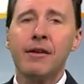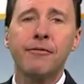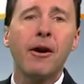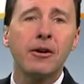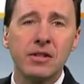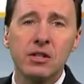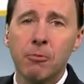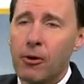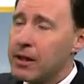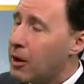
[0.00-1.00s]
As far as
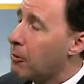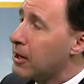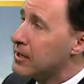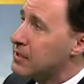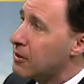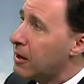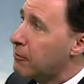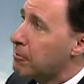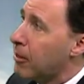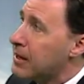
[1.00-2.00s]
this morning, though, we're going to start
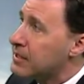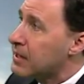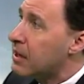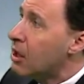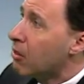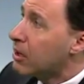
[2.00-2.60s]
off with plenty of sun.